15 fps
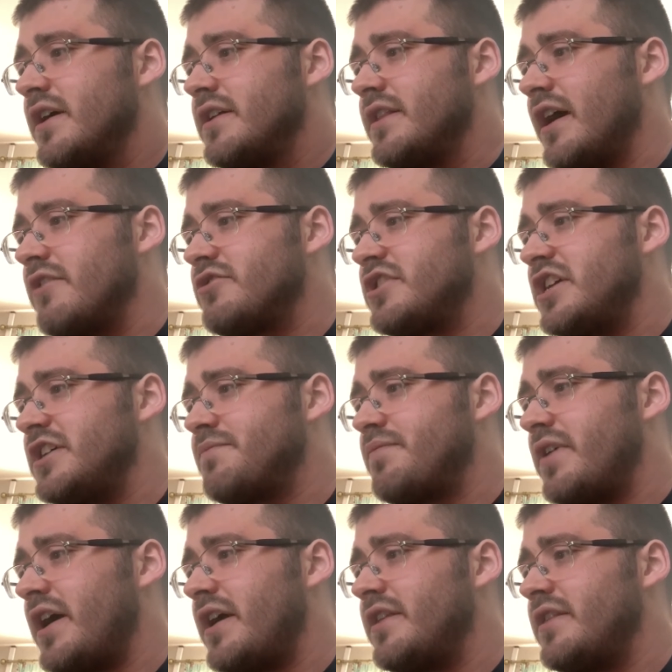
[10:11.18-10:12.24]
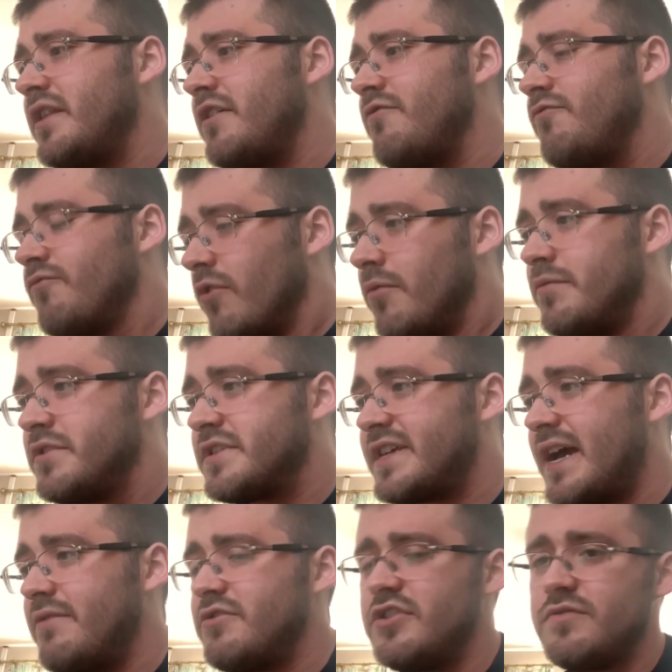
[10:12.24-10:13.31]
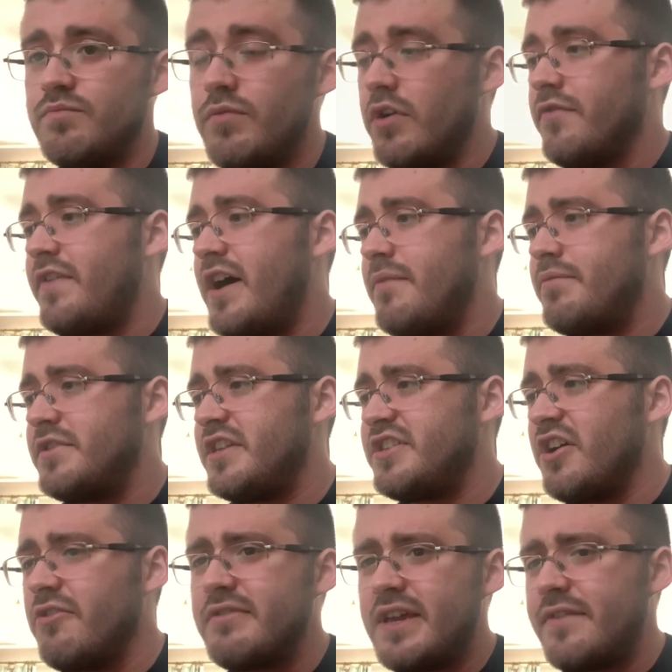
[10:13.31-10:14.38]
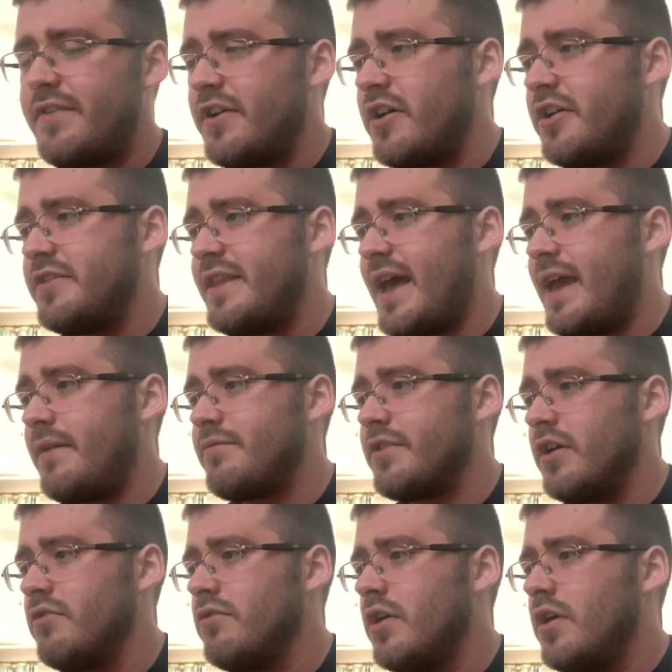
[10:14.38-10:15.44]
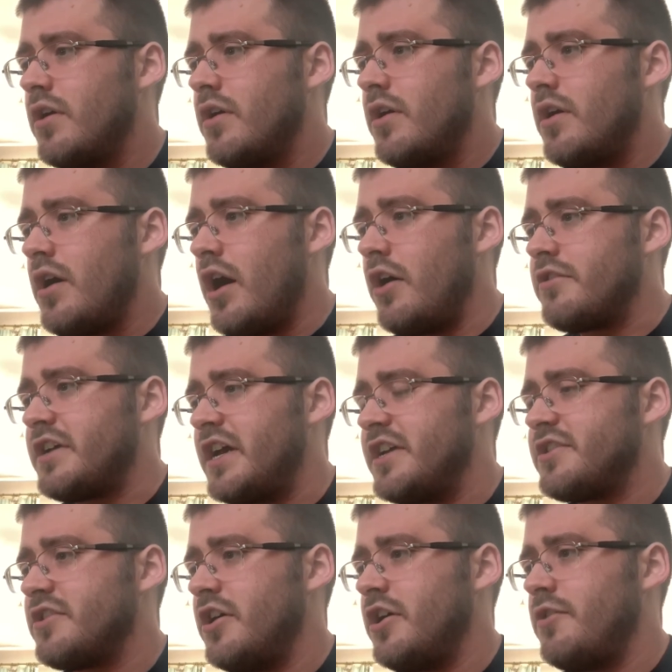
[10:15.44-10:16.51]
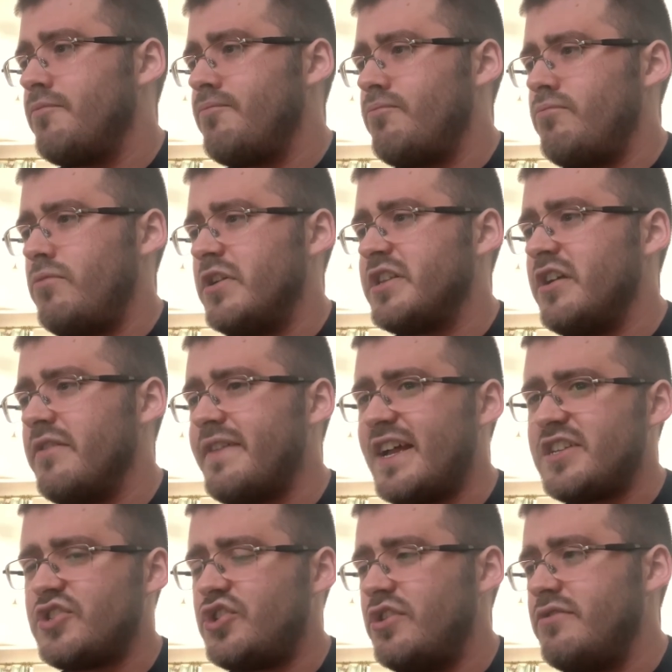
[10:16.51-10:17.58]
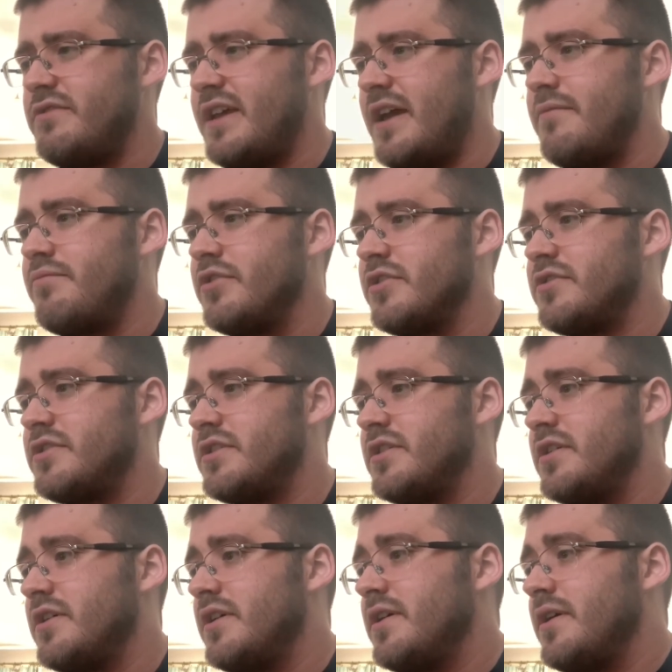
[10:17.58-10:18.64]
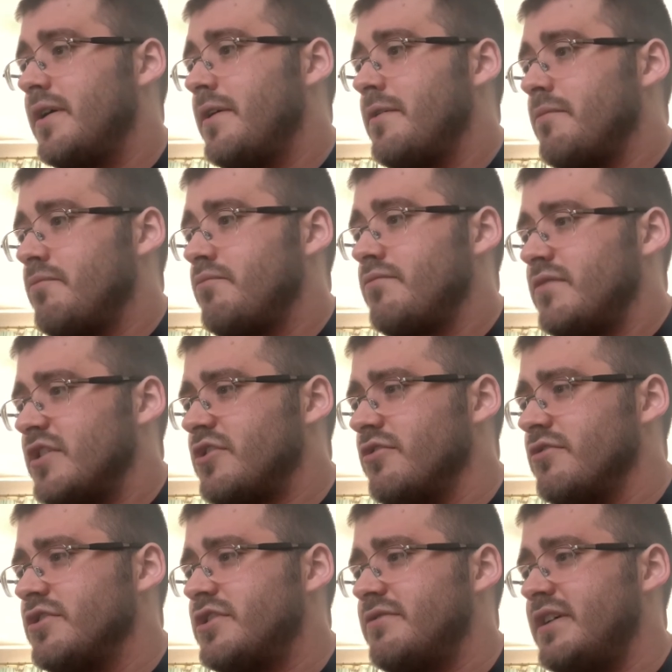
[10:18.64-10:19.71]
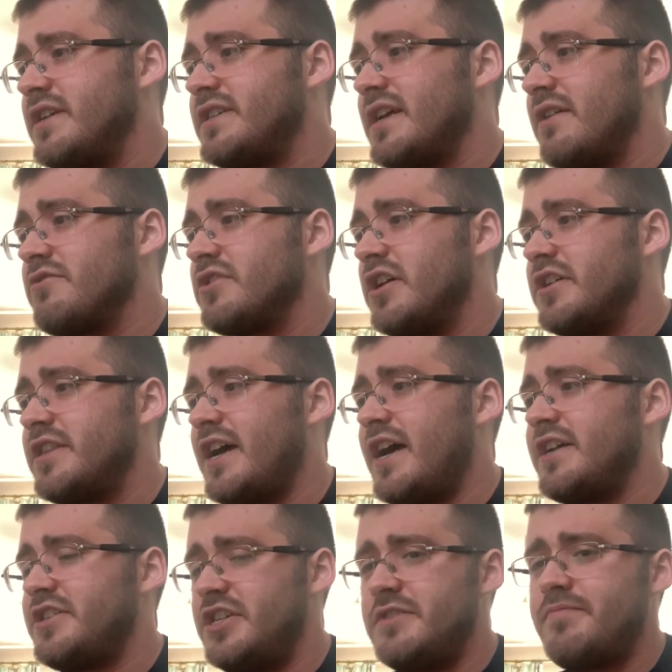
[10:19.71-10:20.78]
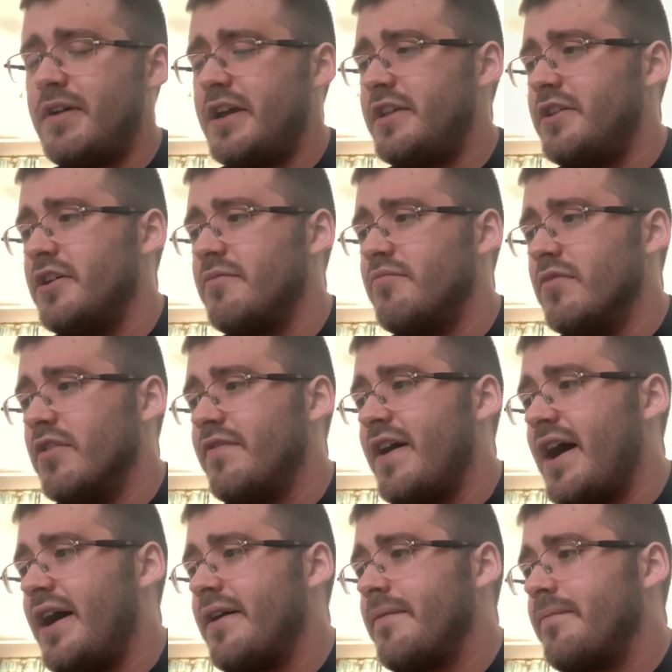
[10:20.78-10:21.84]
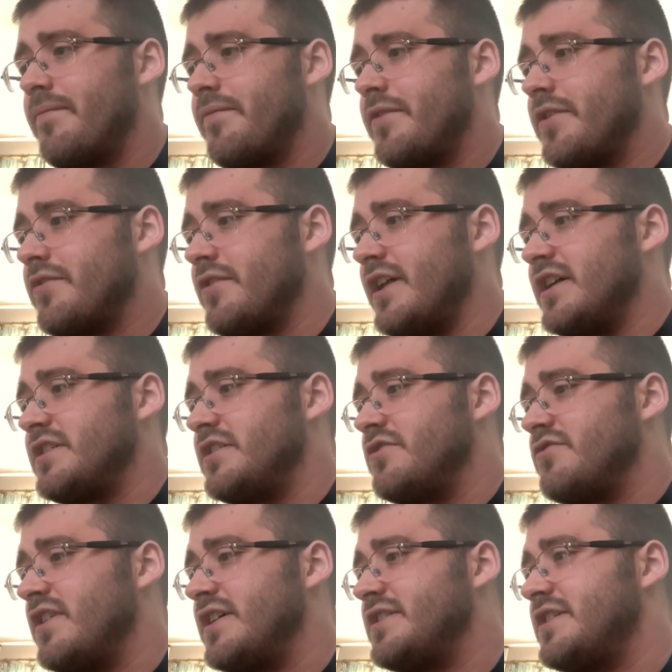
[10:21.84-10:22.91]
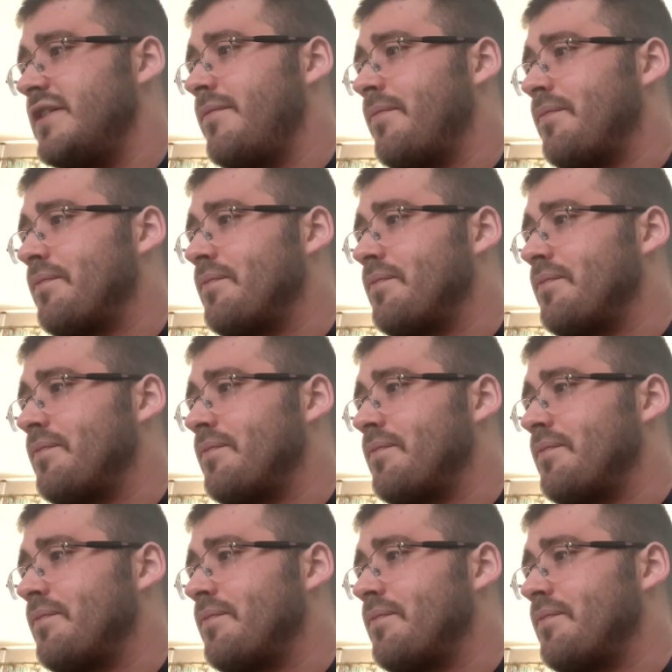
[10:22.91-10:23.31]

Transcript: Now, she's playing the woman's character's mother, but they don't give her her name. So, okay, so I don't know if that's true then, but according to it, it sounds like that she's playing her mother. So that's interesting.